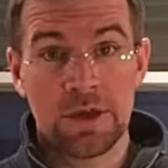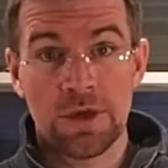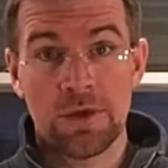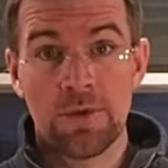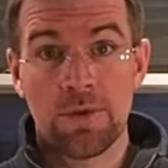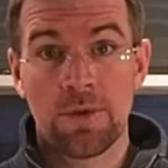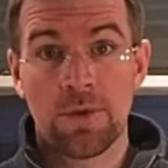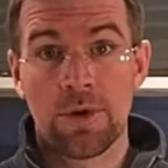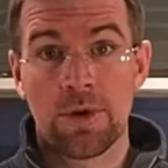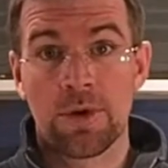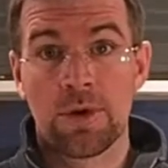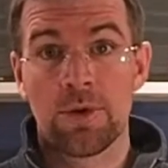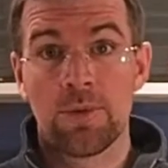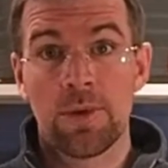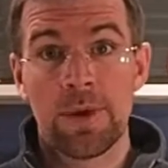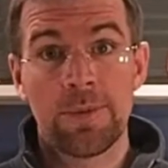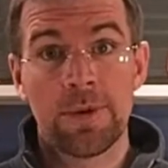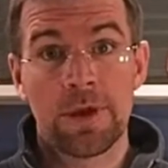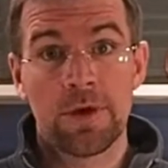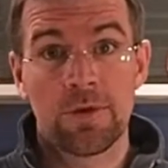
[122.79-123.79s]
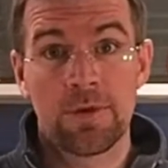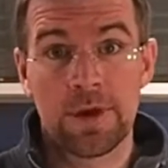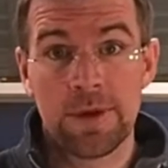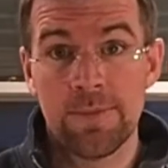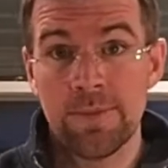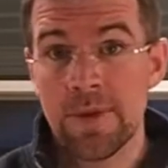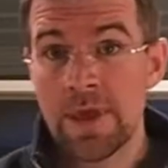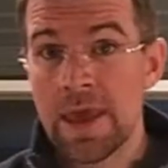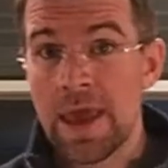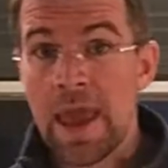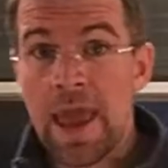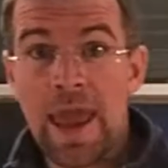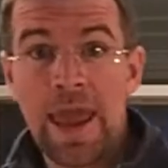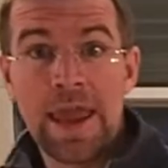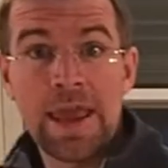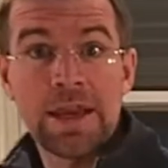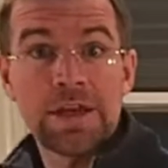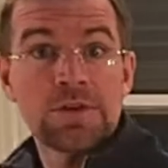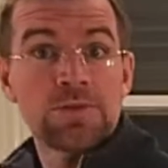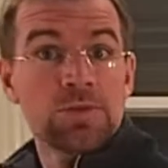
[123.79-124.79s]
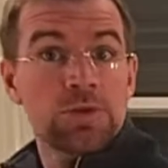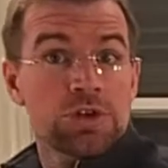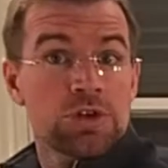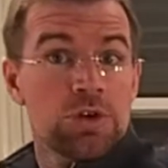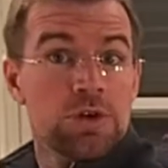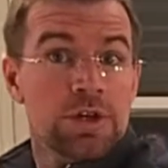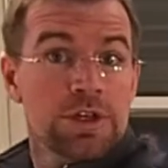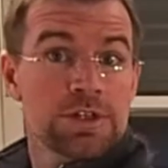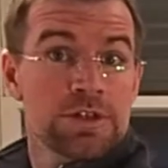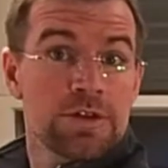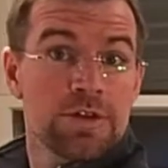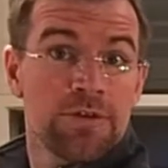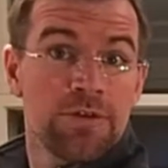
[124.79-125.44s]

your whipping cream and return it to the